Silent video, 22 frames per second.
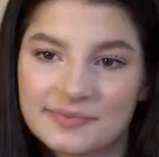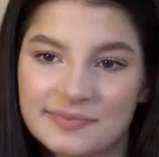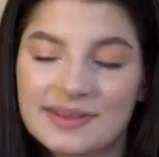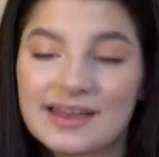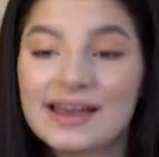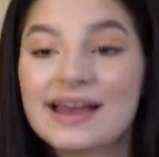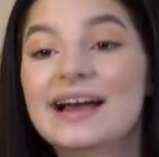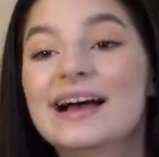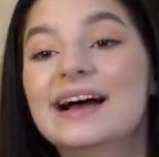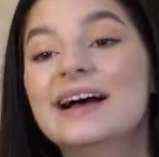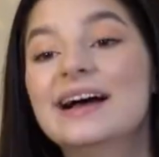have
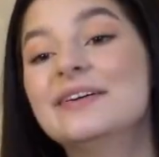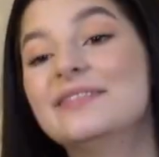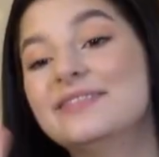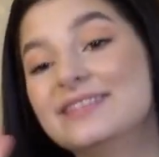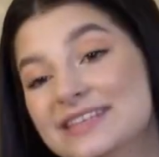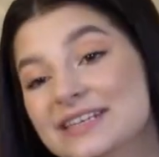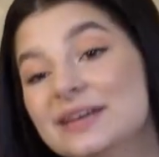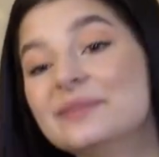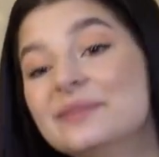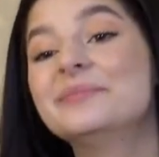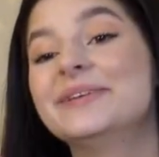created a
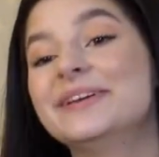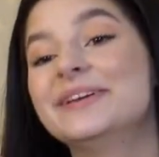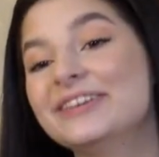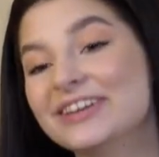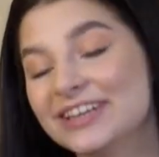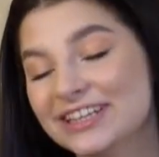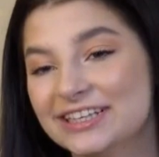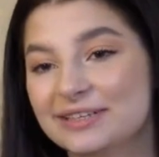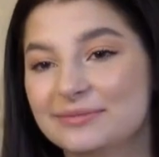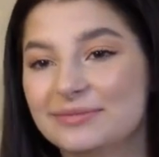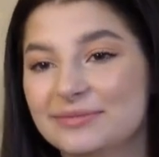video titled
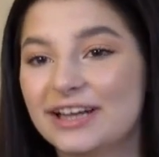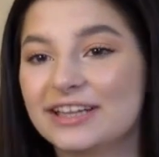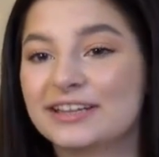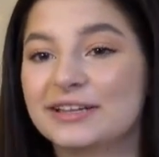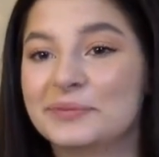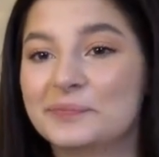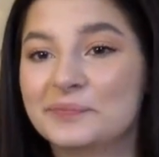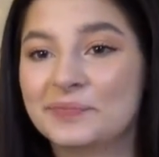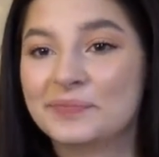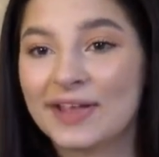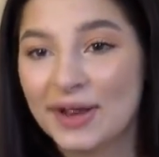5
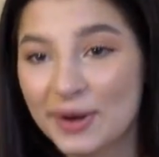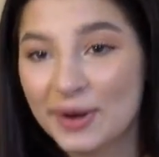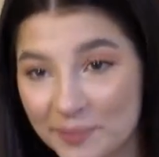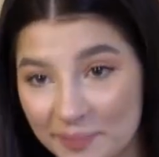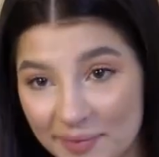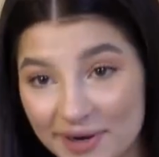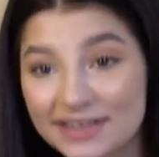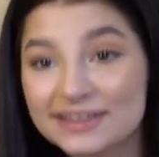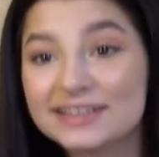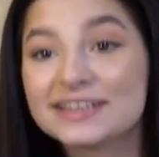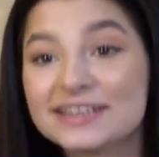Most
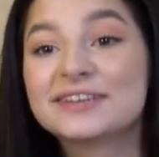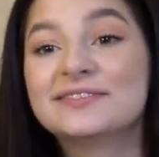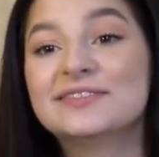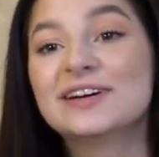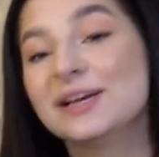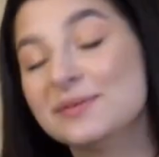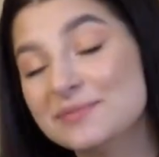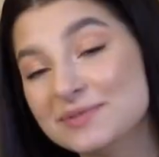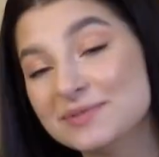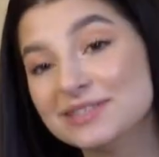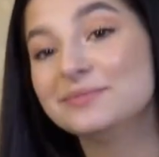Profitable Ways to
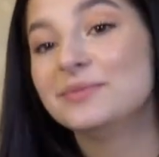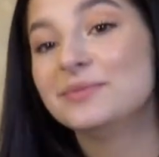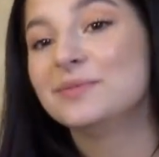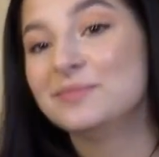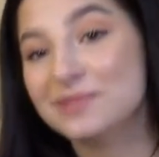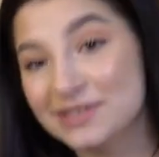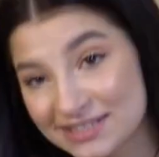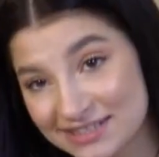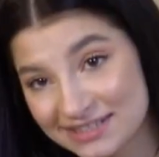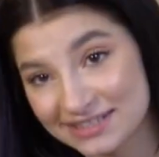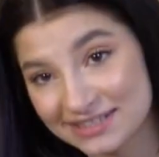Use
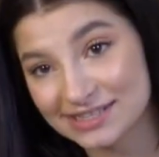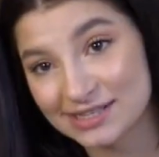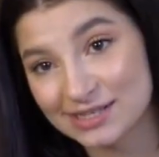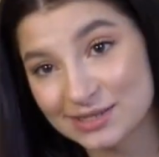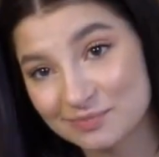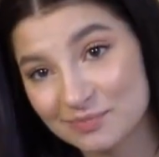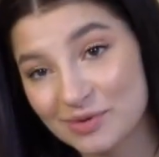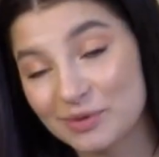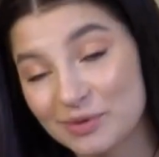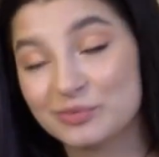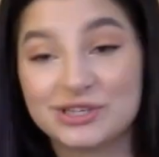
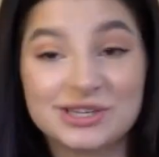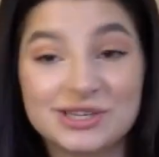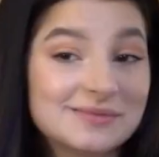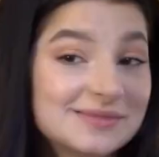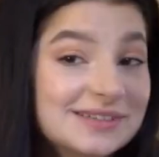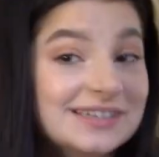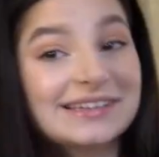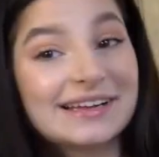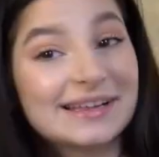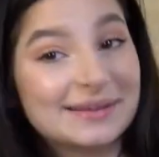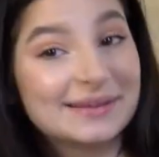ChatGPT,
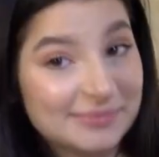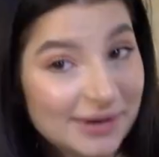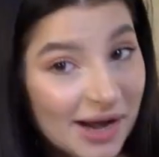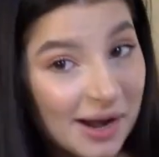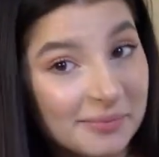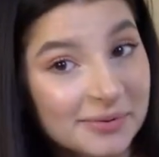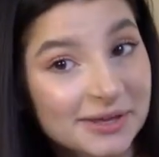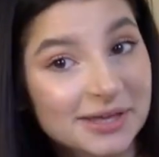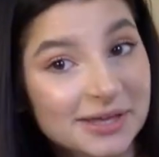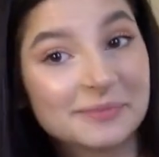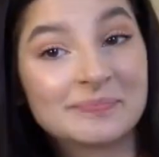to
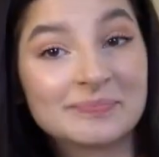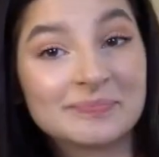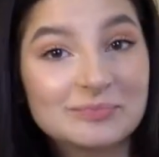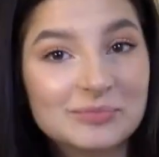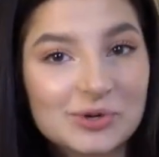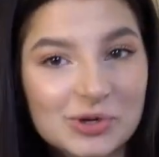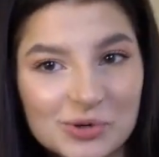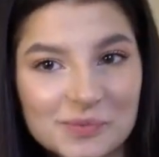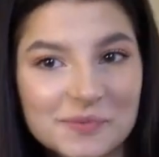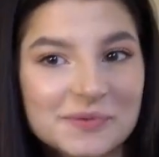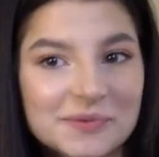make better
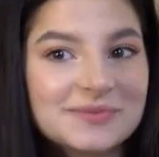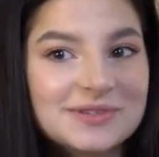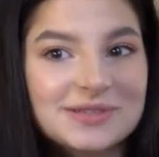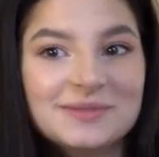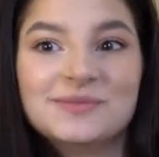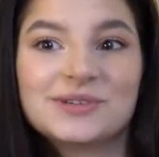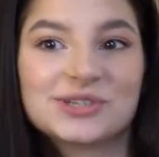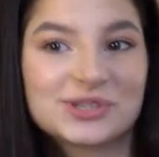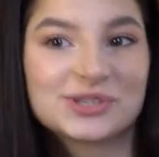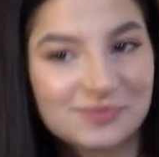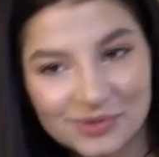YouTube
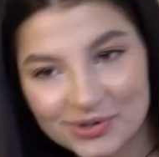videos,